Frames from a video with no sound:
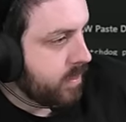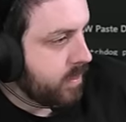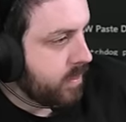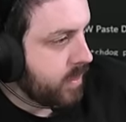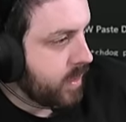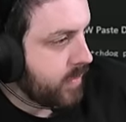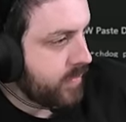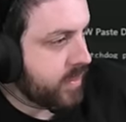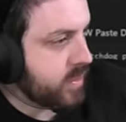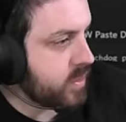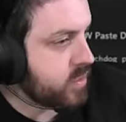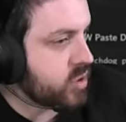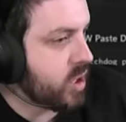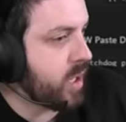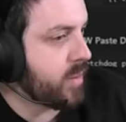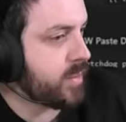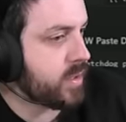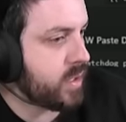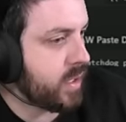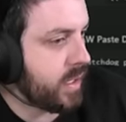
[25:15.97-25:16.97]
i think the
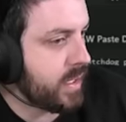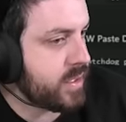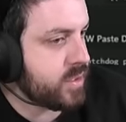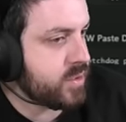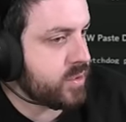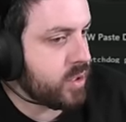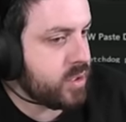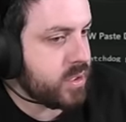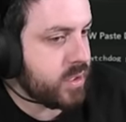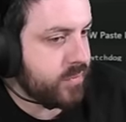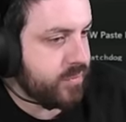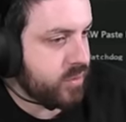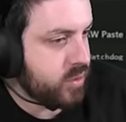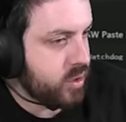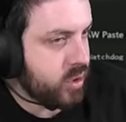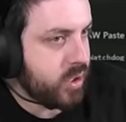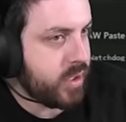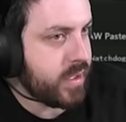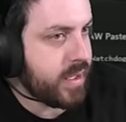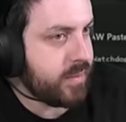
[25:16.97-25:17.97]
timing delay is no different you
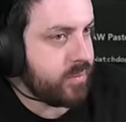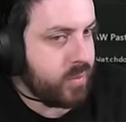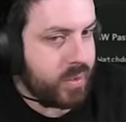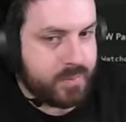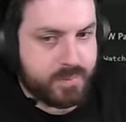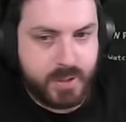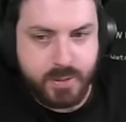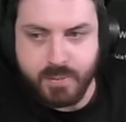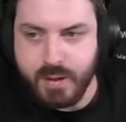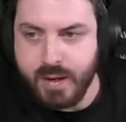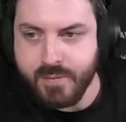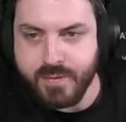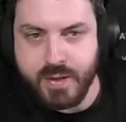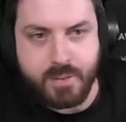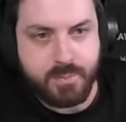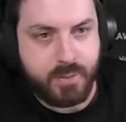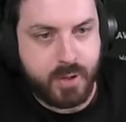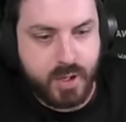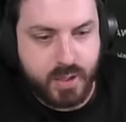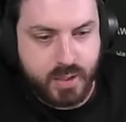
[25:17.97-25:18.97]
know that when people have
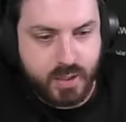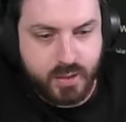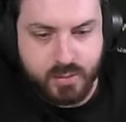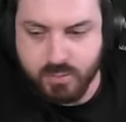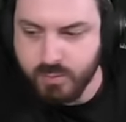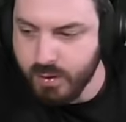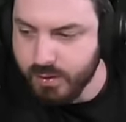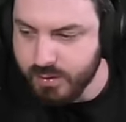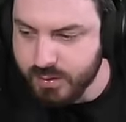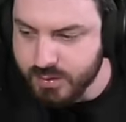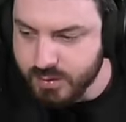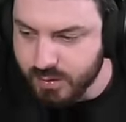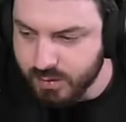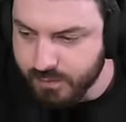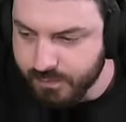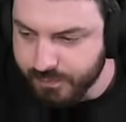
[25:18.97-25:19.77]
that plug in where is it